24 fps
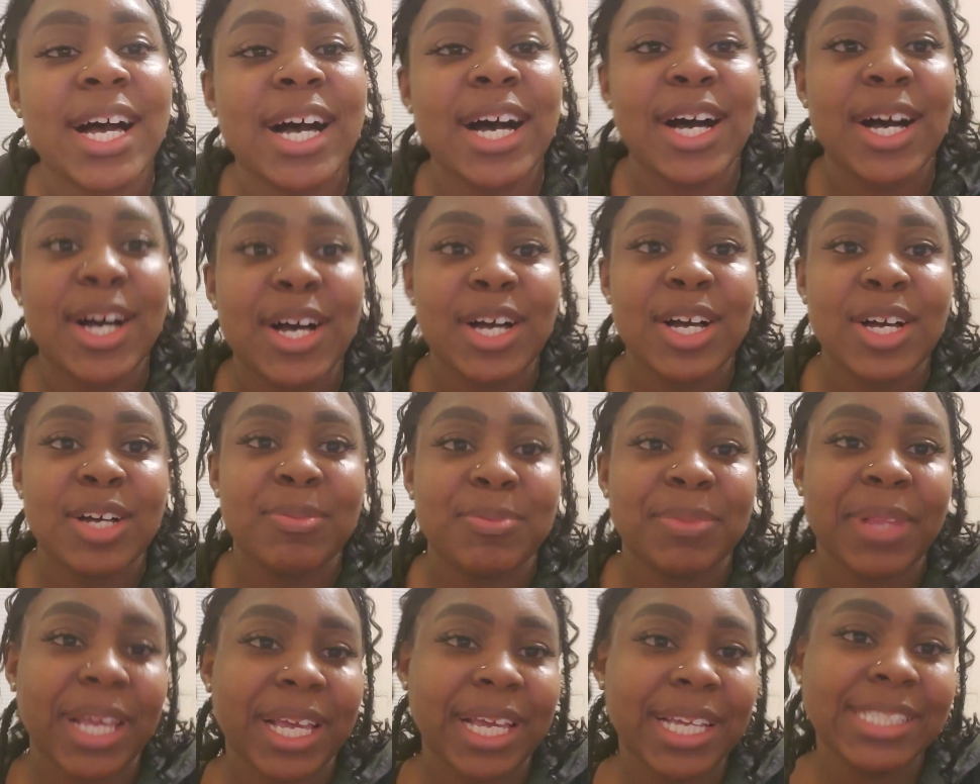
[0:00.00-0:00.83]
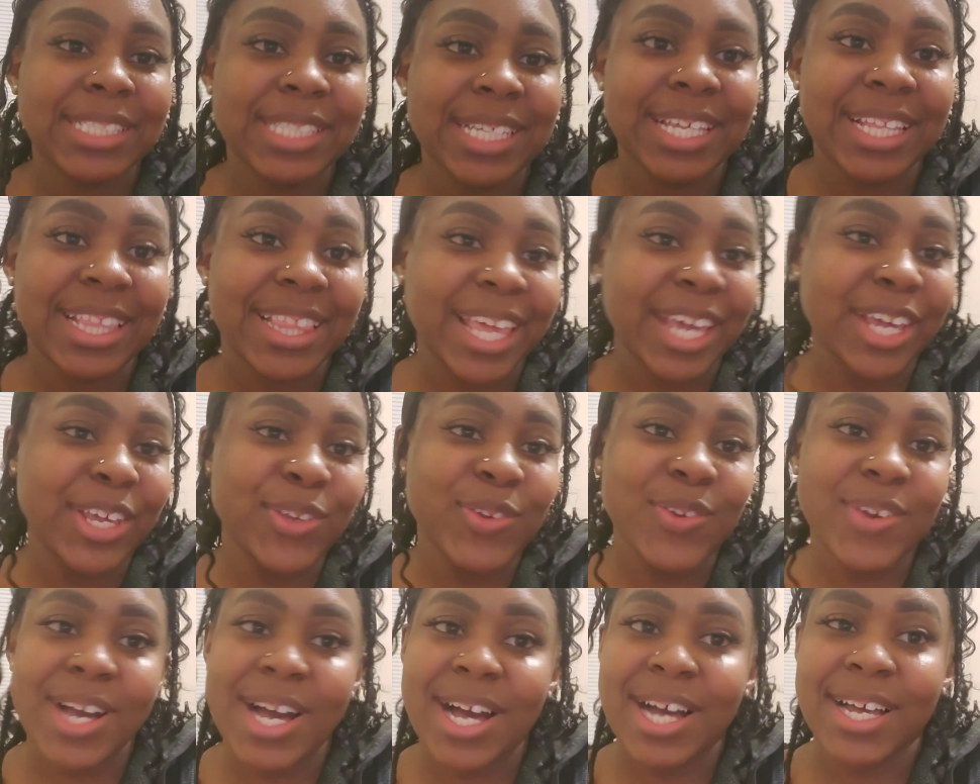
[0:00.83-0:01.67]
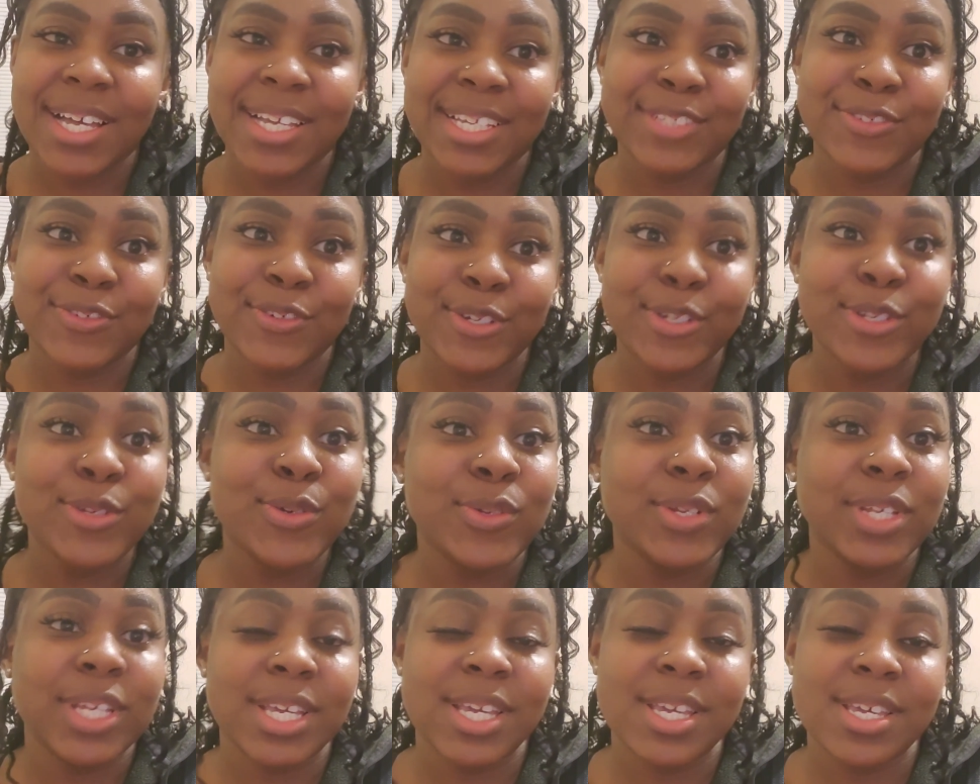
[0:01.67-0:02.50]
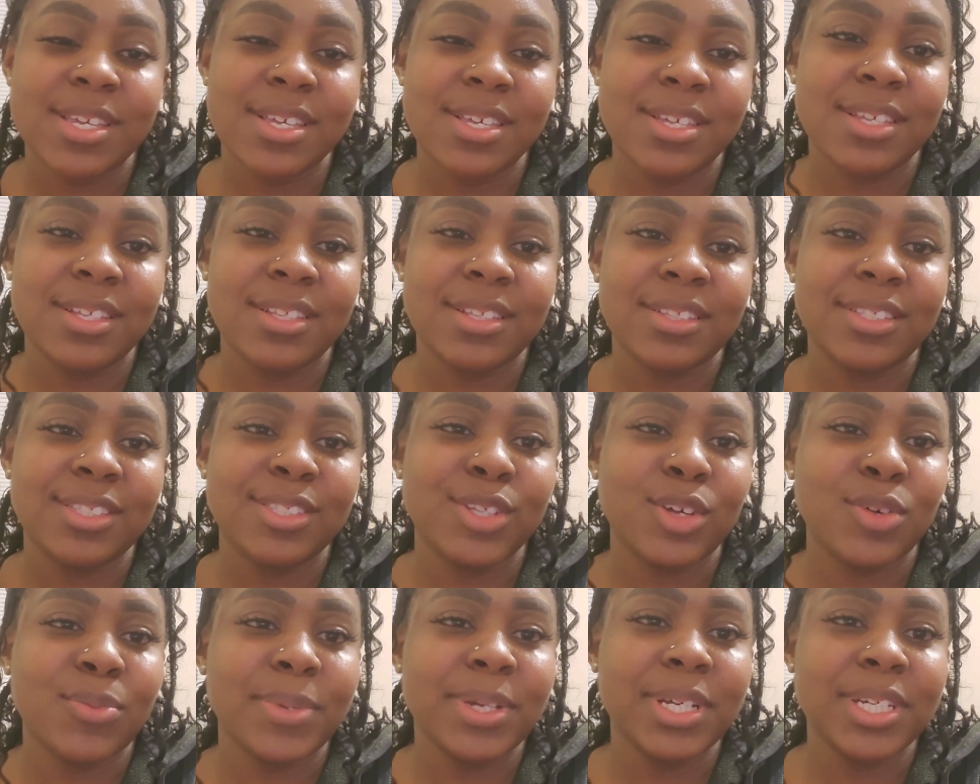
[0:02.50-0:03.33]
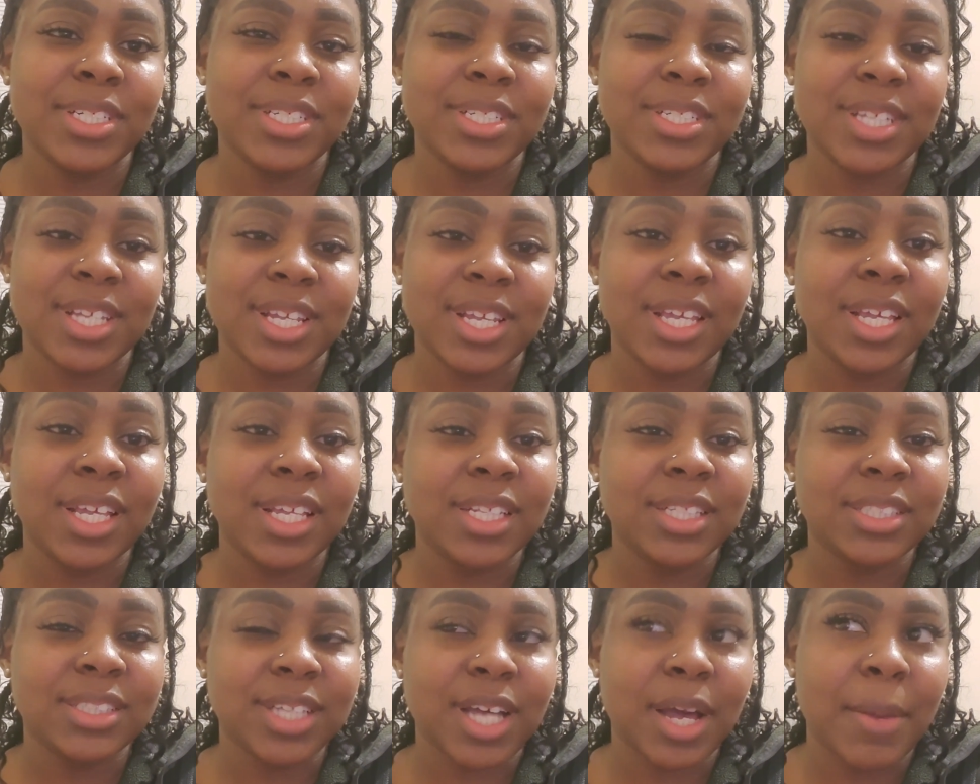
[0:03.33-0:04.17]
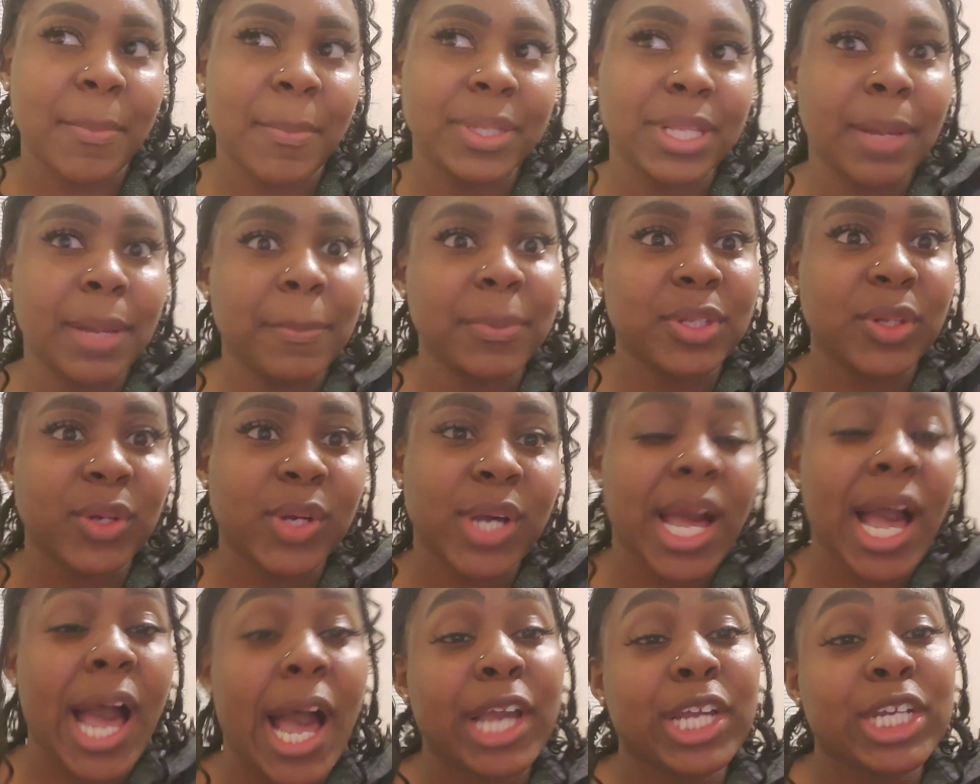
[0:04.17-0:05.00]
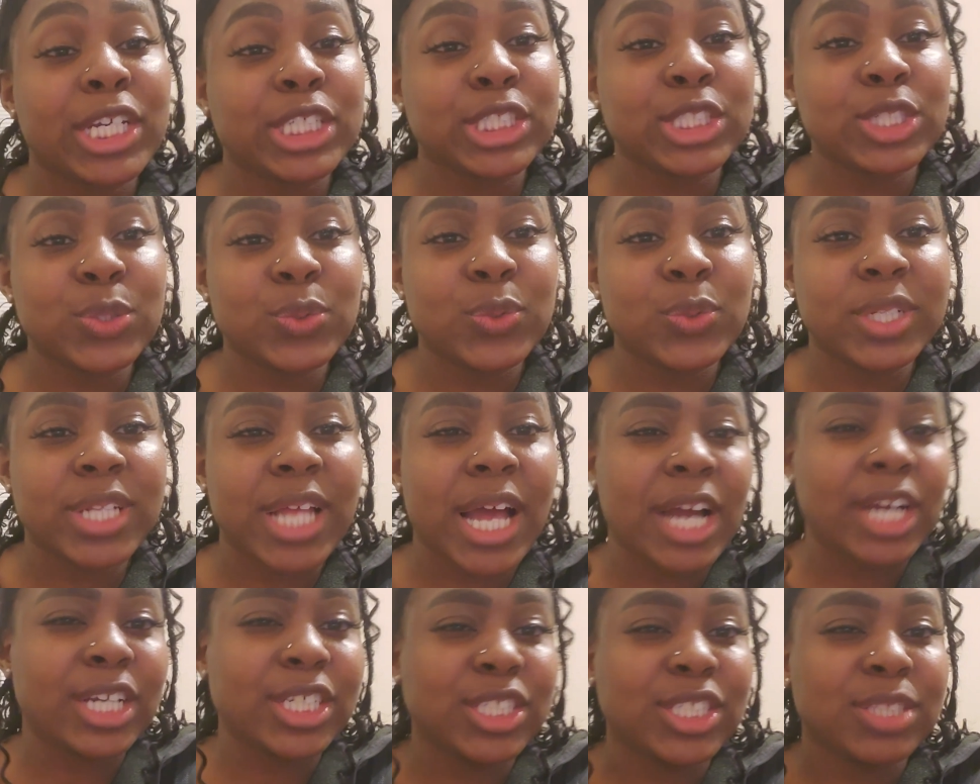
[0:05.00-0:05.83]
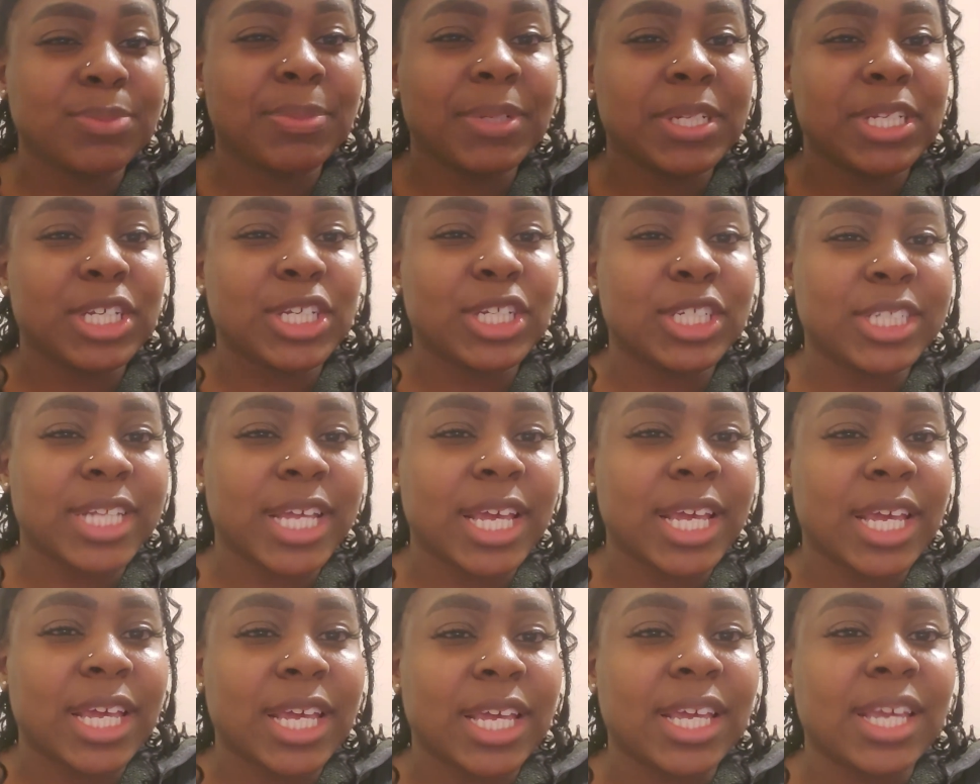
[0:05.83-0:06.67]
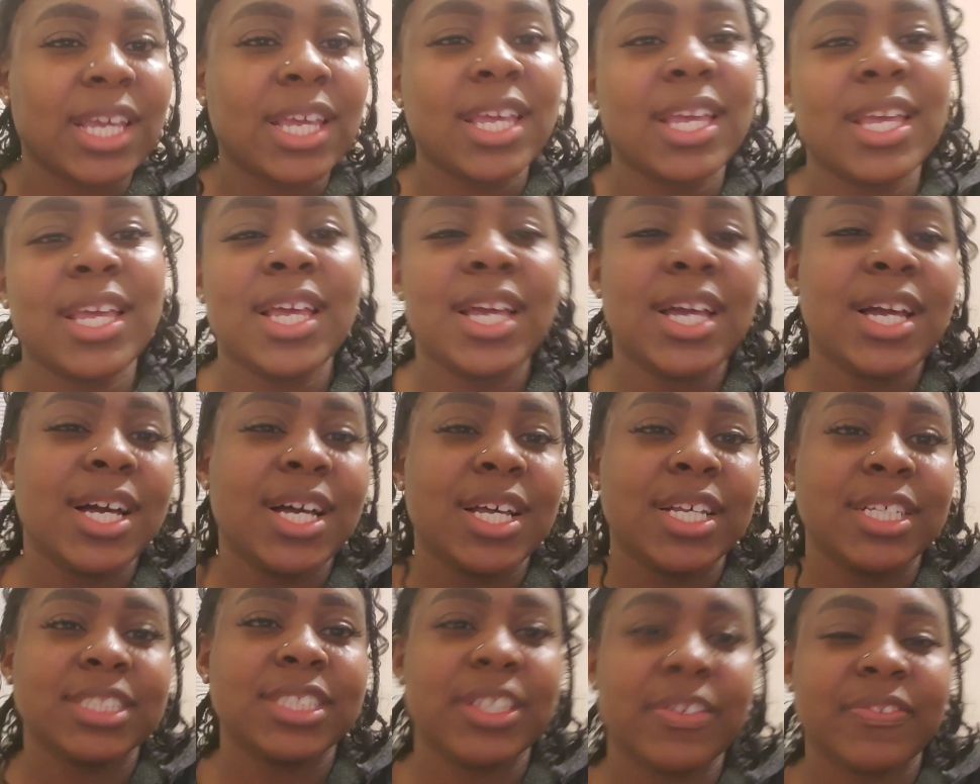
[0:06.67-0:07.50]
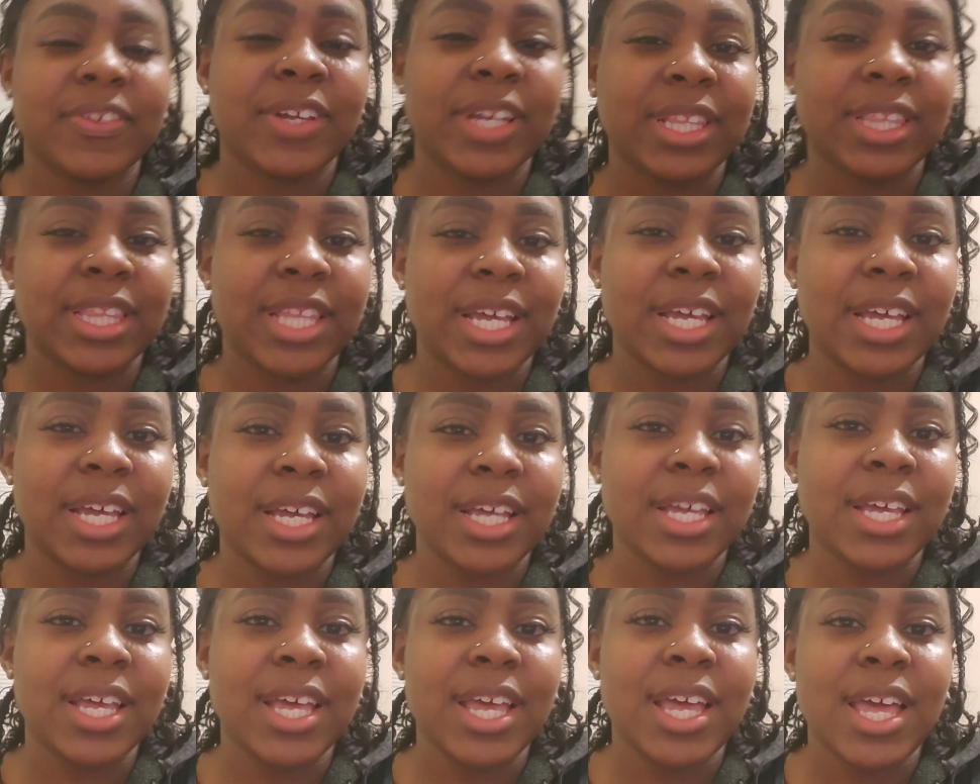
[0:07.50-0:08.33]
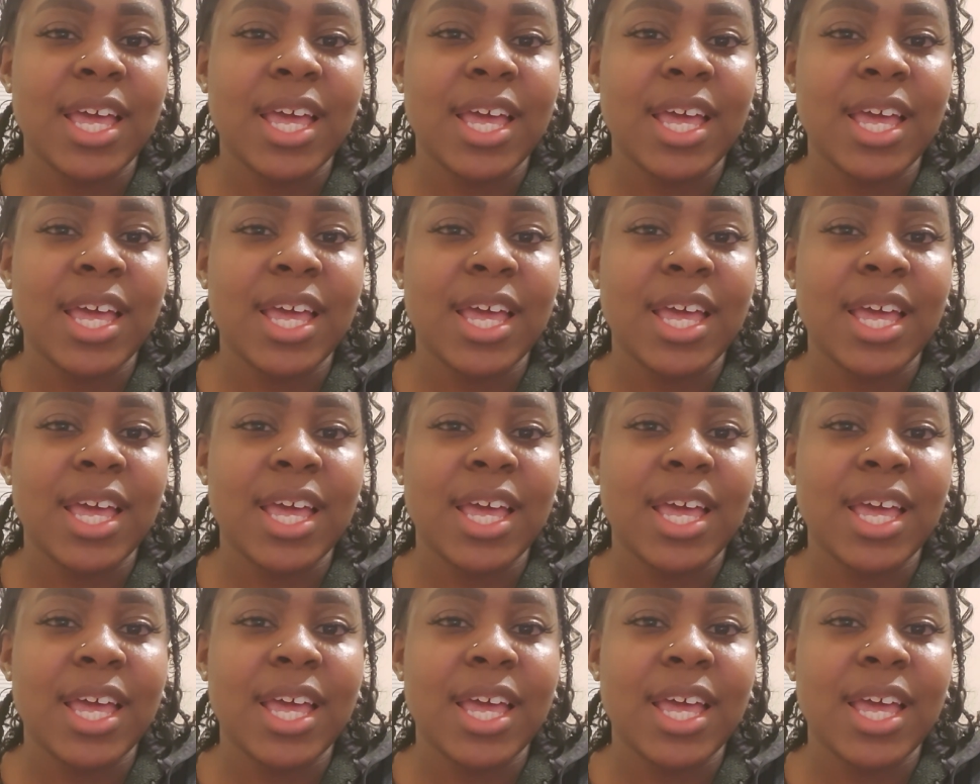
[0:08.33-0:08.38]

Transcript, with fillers: Um, like I said, thank you guys for tuning in so much. And comment down below how you're doing, how are you spending your day, and stuff like that.